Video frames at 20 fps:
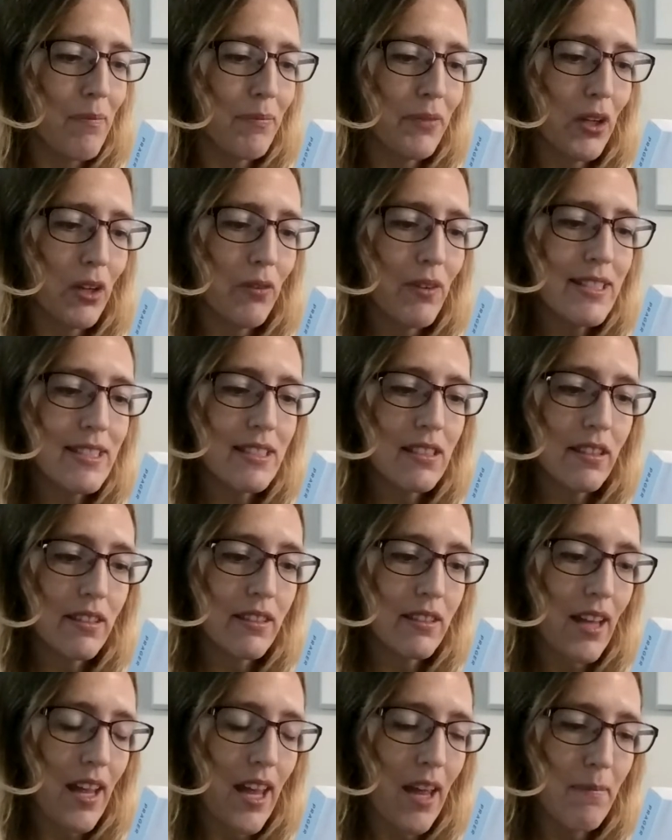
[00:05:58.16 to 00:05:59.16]
risked
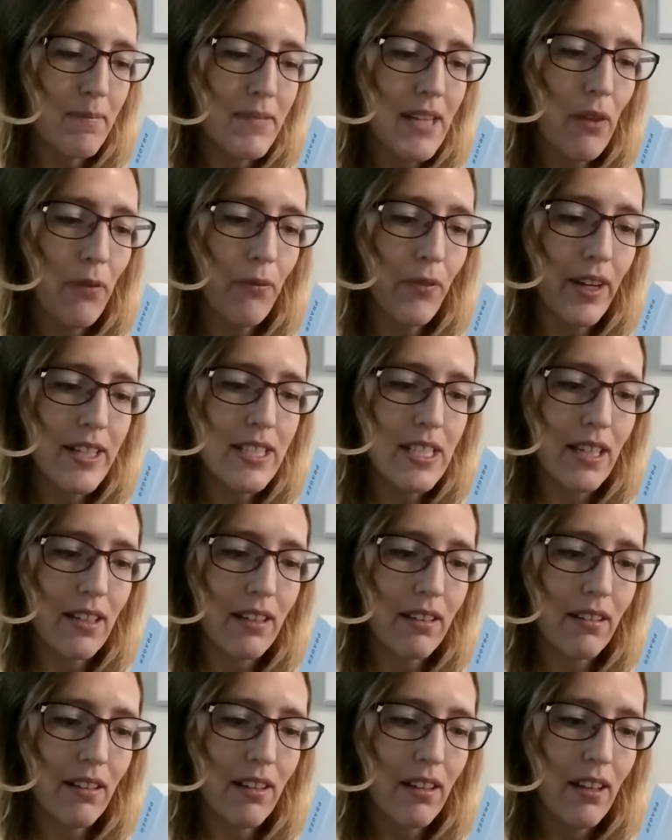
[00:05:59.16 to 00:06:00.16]
death
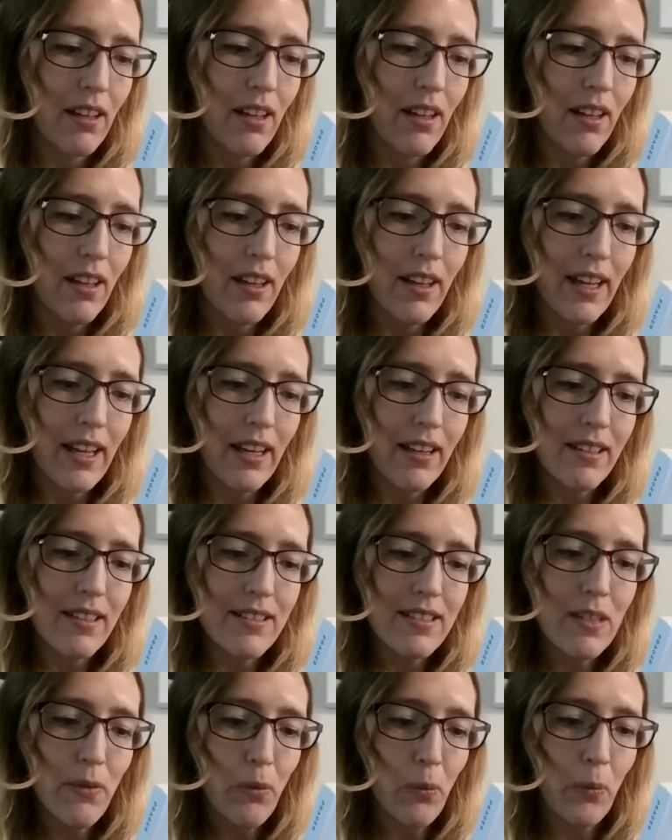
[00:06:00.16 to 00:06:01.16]
fighting in
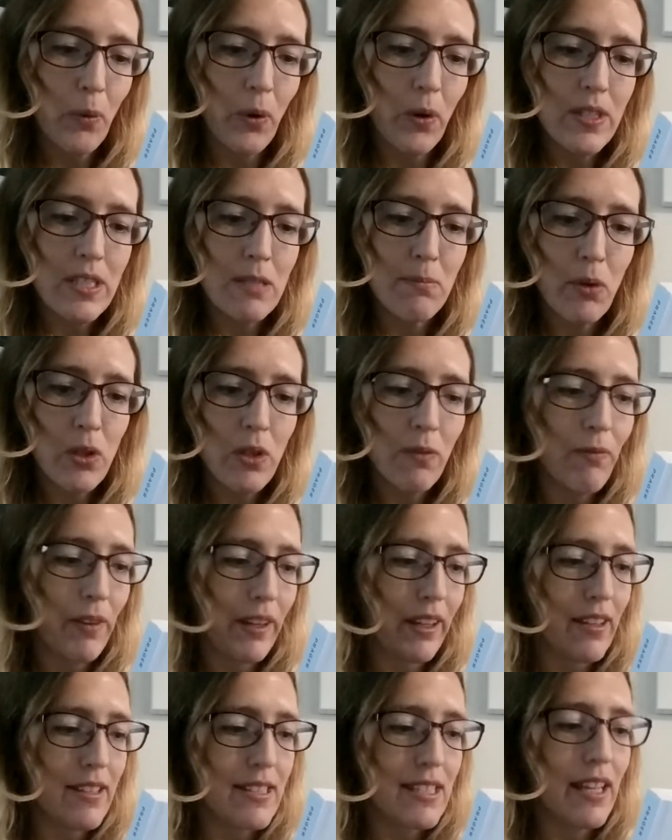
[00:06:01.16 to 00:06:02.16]
Civil War to modern
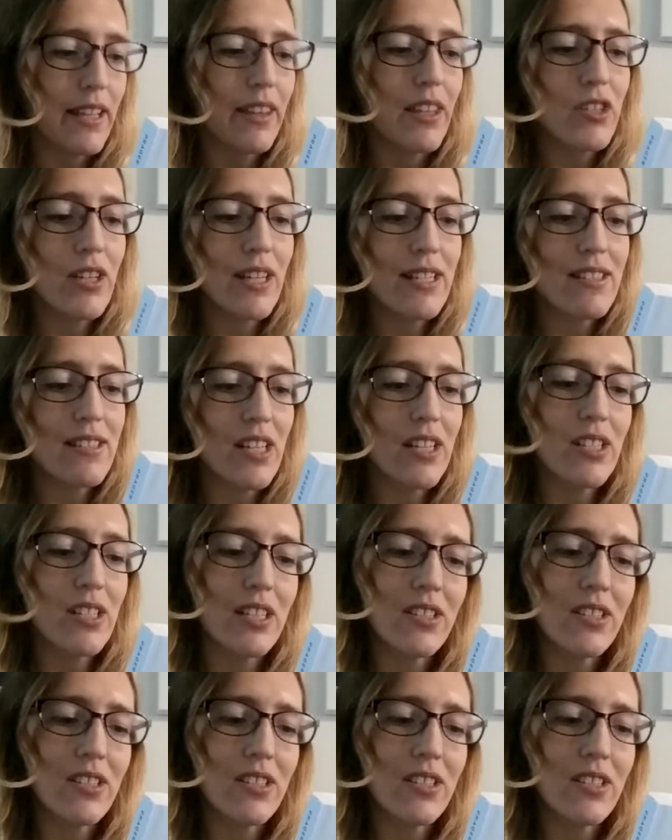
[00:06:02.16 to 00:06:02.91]
figures like the transgender